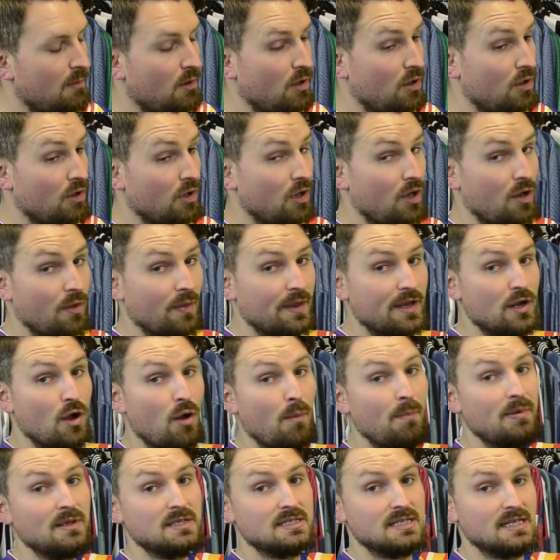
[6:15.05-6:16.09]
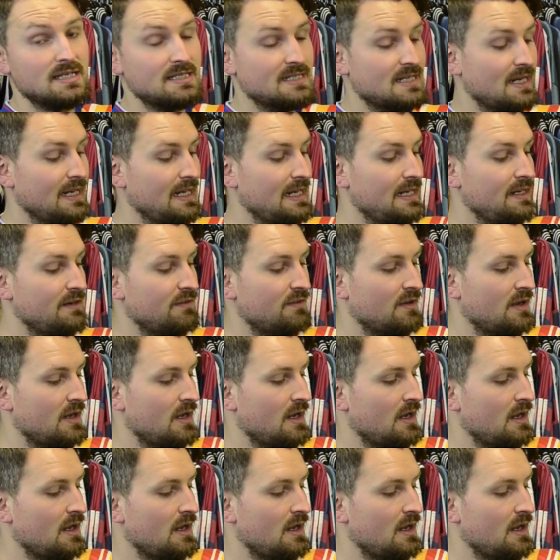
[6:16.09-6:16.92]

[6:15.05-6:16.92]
ball on the opposite sleeve